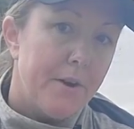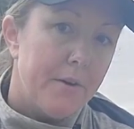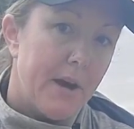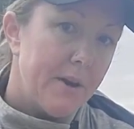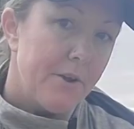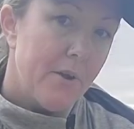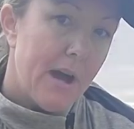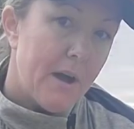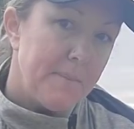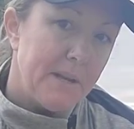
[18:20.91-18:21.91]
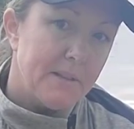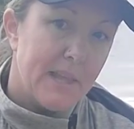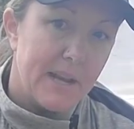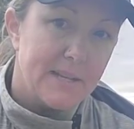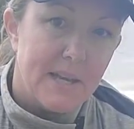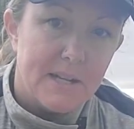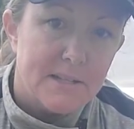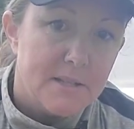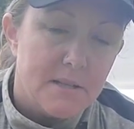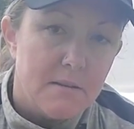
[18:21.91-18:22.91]
don't know how, I mean, like I
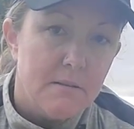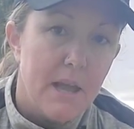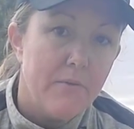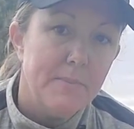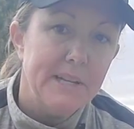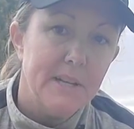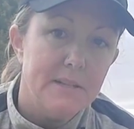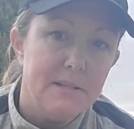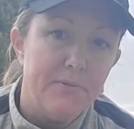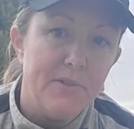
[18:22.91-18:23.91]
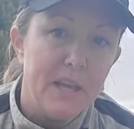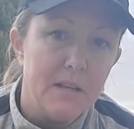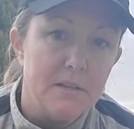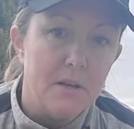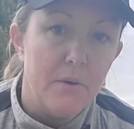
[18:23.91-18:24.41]
said, everybody does different things.